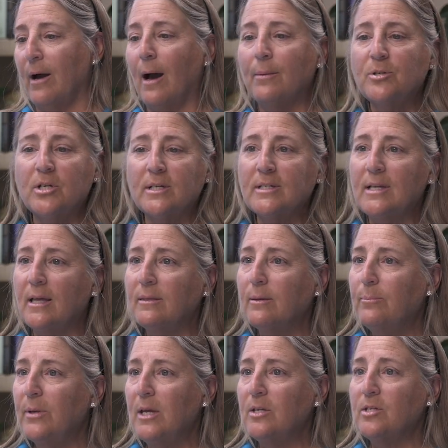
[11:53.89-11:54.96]
objects on
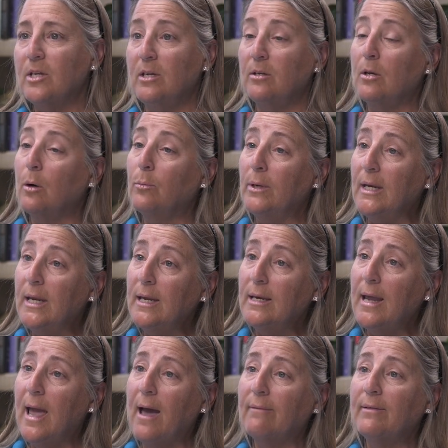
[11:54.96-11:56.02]
the beach that you don't need
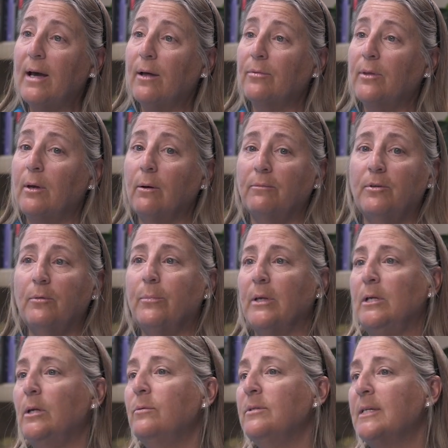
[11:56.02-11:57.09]
to have out there, if you've
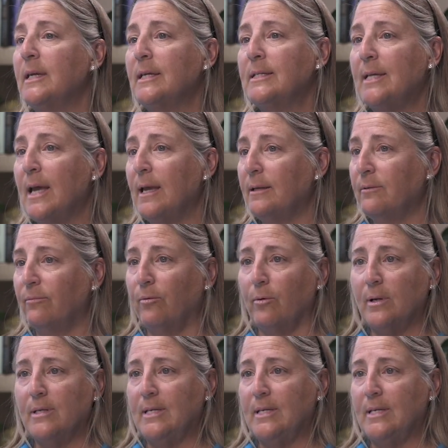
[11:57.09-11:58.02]
been using a tent for a